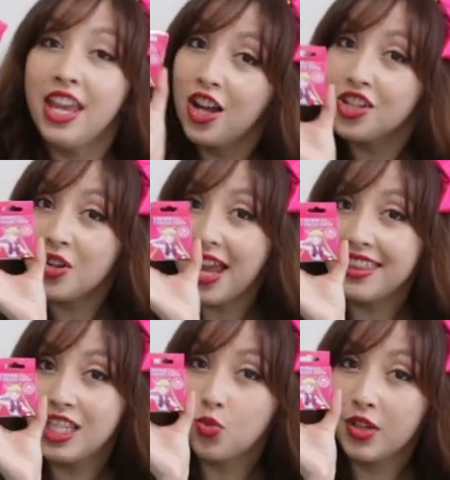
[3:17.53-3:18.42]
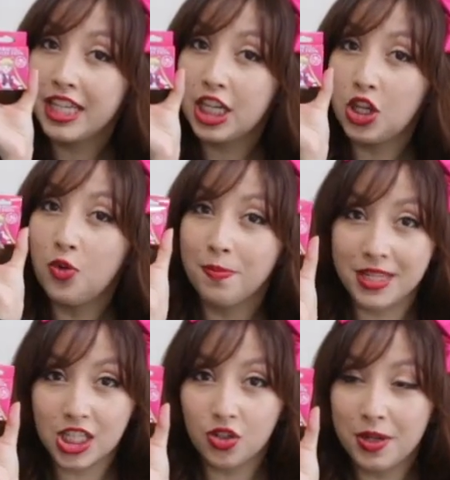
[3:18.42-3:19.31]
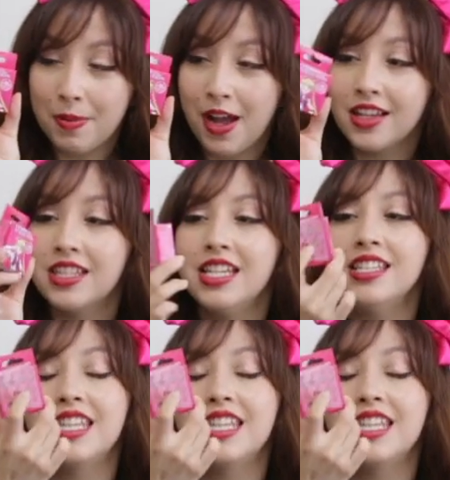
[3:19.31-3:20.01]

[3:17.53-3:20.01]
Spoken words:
They also had these really cute mystery boxes.